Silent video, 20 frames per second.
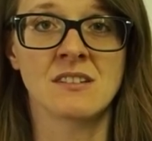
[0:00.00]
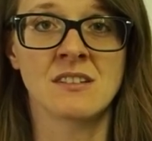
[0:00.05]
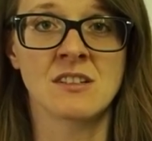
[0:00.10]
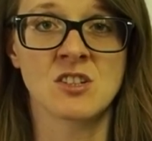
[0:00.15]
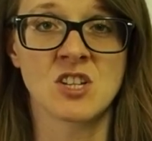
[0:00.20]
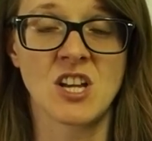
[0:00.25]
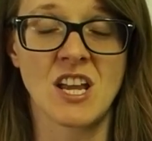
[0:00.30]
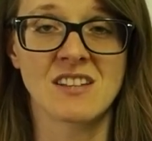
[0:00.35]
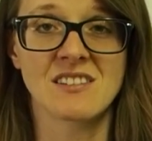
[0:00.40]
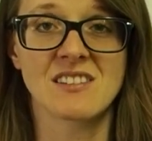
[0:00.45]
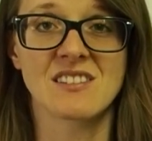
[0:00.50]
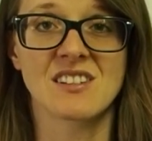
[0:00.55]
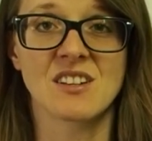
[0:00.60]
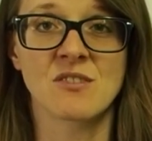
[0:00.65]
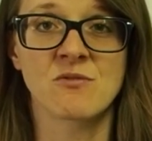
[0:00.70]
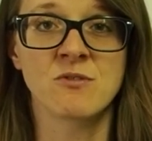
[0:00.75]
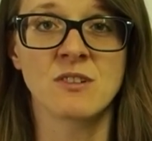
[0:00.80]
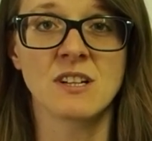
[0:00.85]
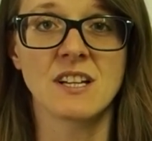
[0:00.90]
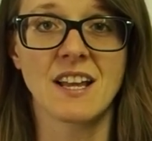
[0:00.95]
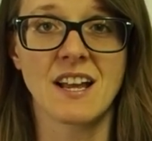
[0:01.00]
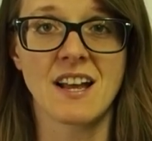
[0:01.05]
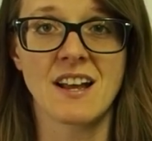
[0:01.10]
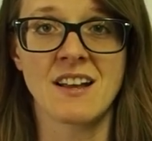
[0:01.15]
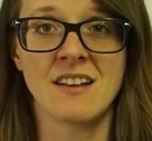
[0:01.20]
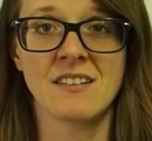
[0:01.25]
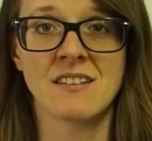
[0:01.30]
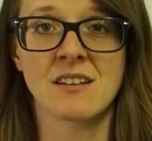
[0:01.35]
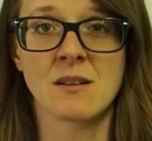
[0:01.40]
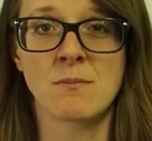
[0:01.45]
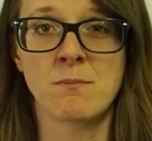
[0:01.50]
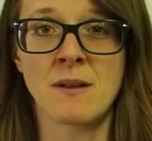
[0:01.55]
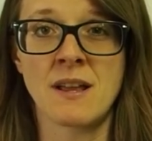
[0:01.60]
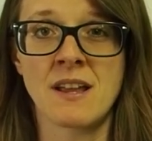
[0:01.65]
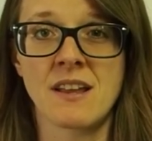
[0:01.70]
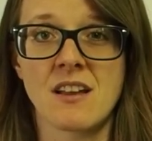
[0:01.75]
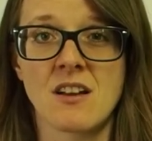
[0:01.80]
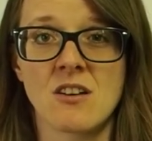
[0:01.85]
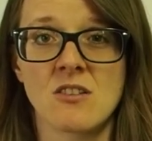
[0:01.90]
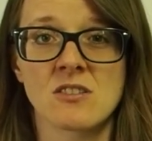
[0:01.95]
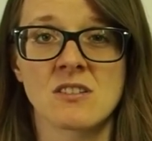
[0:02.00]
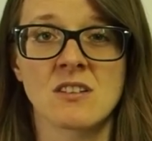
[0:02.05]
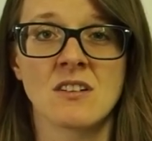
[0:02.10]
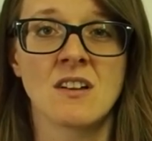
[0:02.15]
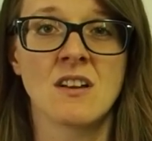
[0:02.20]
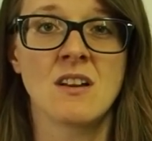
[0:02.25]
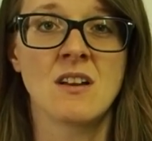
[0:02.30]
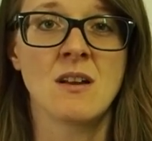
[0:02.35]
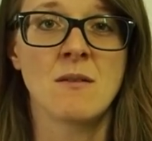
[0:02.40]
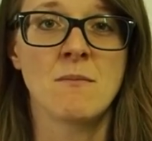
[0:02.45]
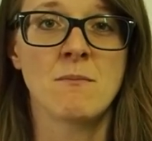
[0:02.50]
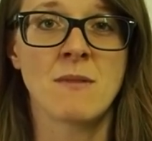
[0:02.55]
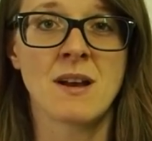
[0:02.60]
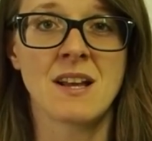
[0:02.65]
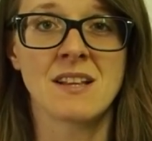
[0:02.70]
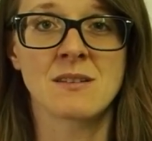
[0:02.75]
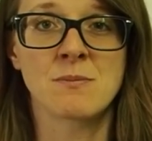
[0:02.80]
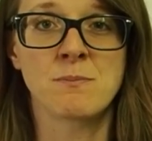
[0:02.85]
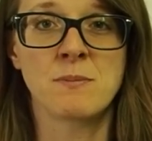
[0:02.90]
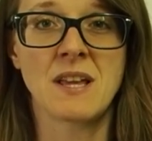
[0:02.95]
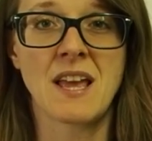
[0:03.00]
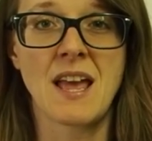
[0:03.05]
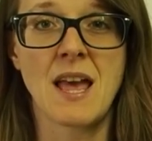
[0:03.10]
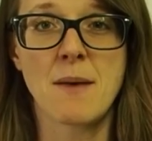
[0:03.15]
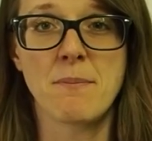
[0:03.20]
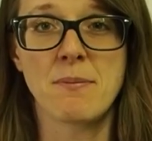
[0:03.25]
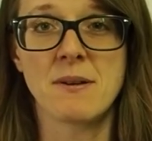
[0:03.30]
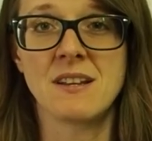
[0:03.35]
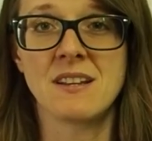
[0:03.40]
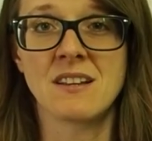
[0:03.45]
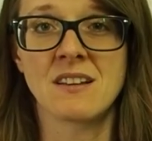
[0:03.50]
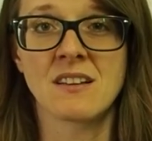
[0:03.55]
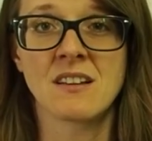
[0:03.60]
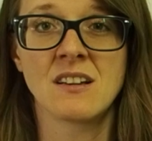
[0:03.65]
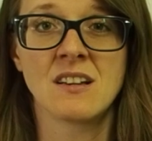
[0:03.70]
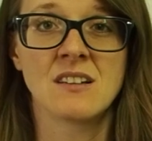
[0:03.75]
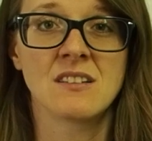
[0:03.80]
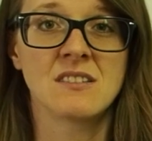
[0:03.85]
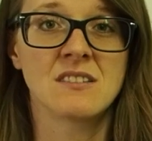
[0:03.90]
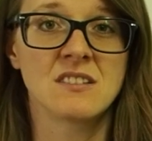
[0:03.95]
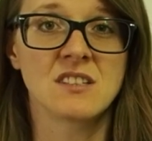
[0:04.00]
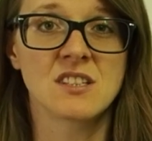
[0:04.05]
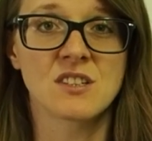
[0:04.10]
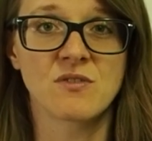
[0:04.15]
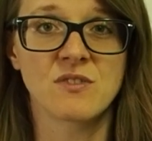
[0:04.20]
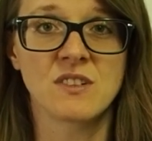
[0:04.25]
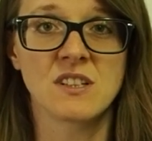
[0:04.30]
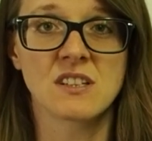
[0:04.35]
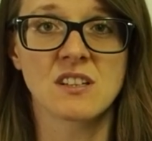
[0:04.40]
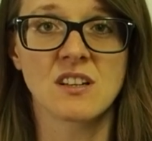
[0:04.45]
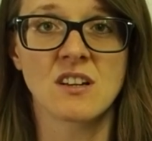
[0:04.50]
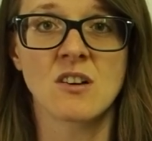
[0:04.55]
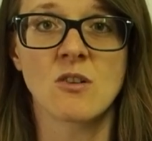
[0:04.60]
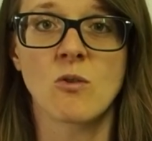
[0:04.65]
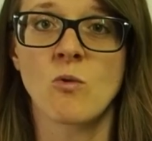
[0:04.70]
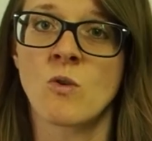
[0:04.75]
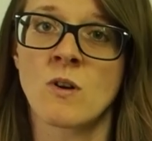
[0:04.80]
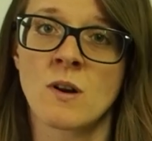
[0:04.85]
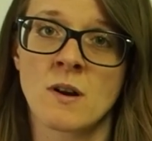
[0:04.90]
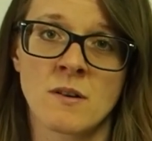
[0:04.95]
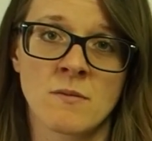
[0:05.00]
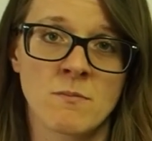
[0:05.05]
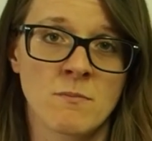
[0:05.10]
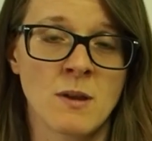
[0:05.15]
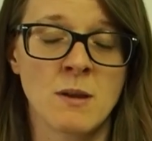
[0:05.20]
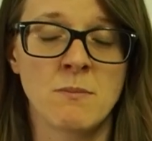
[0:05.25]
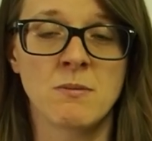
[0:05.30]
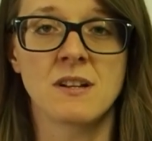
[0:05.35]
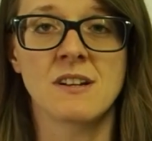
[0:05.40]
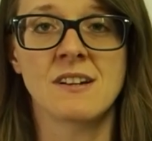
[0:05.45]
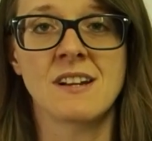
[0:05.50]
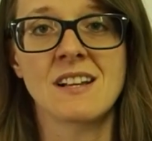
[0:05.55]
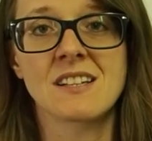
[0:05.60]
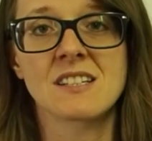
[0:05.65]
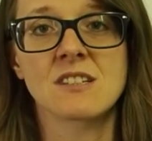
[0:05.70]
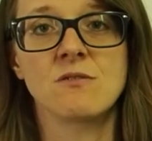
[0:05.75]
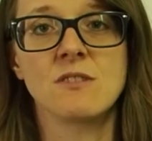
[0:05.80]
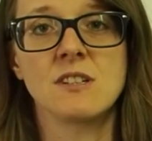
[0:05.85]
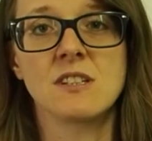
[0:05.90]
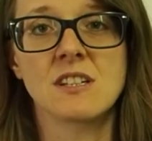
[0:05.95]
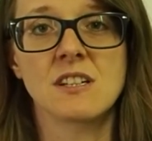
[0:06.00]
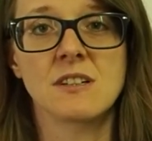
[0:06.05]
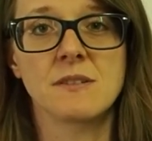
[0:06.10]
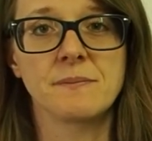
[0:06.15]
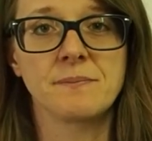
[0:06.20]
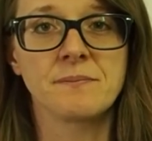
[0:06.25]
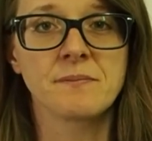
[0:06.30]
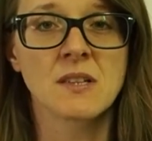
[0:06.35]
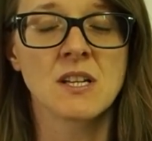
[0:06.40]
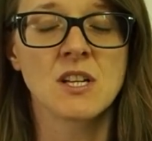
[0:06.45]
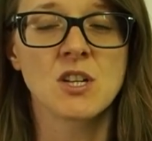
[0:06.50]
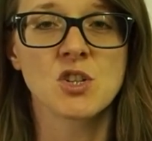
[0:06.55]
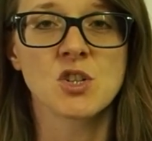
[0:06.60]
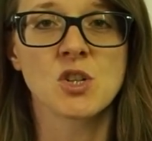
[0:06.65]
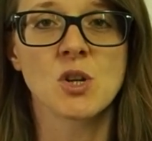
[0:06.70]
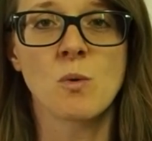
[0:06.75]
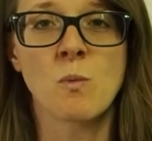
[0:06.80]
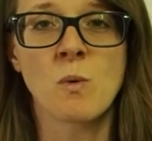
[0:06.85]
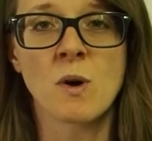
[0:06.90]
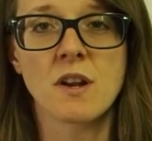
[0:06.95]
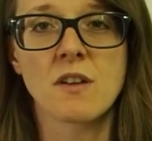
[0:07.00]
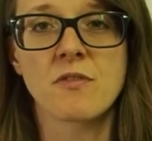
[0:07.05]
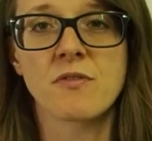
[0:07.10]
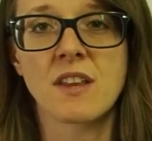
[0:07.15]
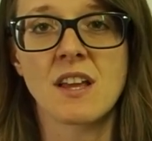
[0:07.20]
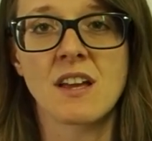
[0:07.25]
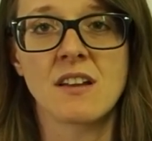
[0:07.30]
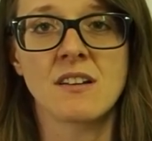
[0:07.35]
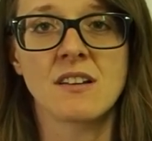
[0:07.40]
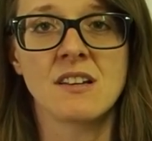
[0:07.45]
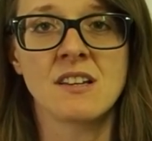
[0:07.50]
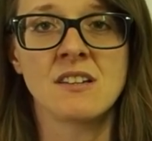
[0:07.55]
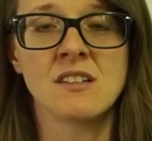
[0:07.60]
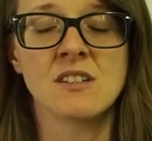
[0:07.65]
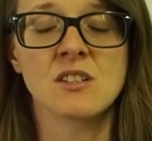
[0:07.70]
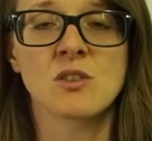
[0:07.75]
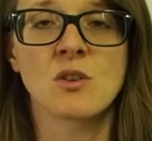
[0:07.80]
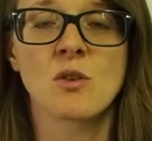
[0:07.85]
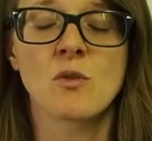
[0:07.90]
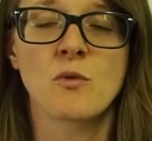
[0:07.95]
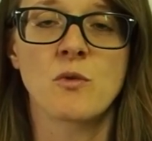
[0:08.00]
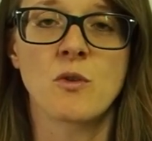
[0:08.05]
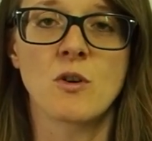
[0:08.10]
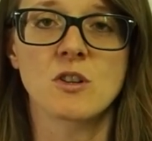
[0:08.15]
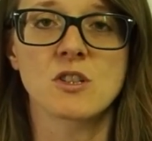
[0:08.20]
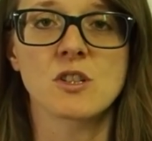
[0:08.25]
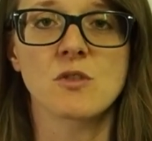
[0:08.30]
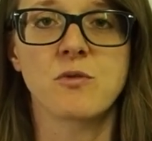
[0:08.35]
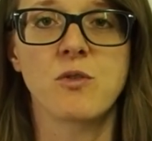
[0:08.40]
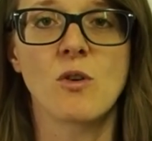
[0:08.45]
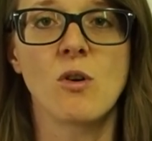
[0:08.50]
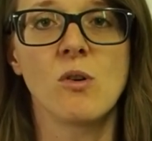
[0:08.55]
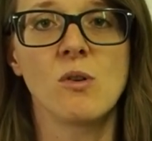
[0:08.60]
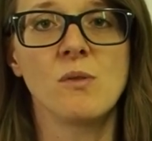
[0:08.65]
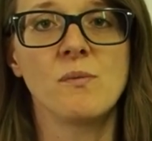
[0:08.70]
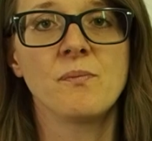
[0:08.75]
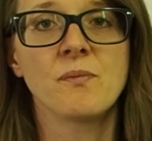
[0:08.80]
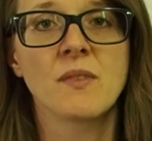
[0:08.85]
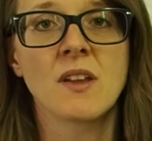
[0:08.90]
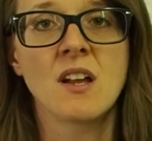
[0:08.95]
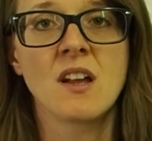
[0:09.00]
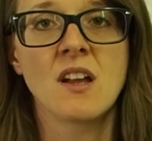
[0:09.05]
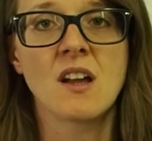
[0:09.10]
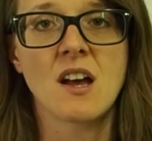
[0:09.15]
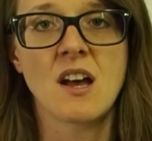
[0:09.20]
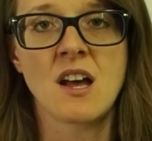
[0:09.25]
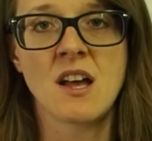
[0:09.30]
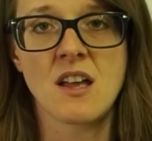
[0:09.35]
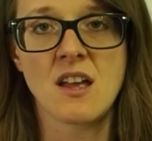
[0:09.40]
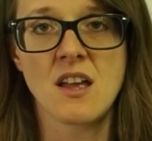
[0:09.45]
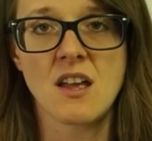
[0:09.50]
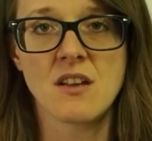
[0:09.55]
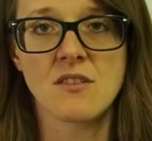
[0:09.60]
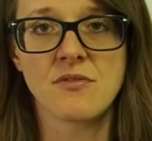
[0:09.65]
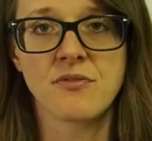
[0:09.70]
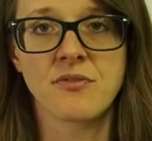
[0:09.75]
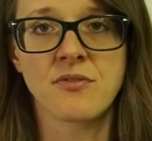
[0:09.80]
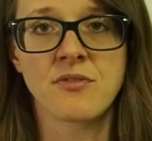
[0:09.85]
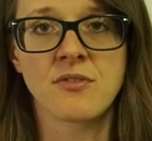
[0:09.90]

the chances are really high that a blackout might be happening this winter or maybe the next winter. So what I've done is, first of all, I have